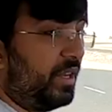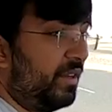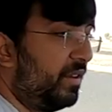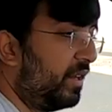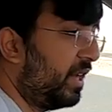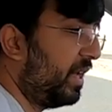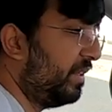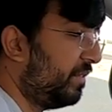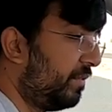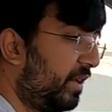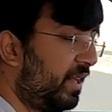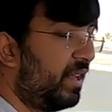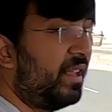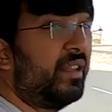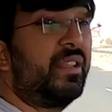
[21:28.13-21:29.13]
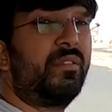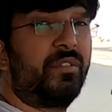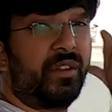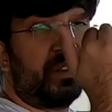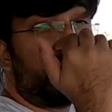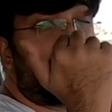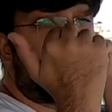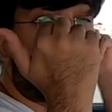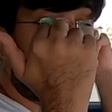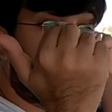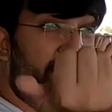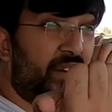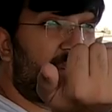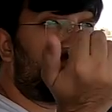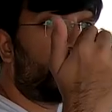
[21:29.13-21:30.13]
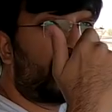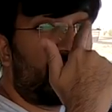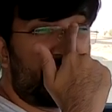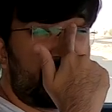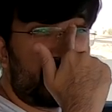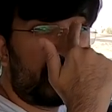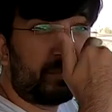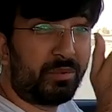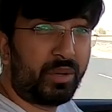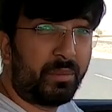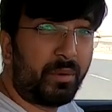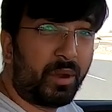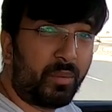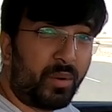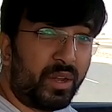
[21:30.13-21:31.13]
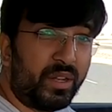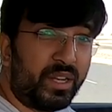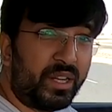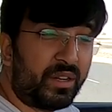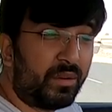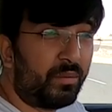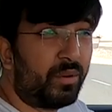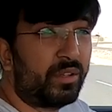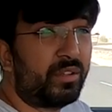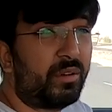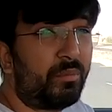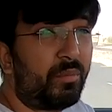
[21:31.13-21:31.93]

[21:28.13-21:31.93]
here as well and even in the rear door cards you can put about one liter water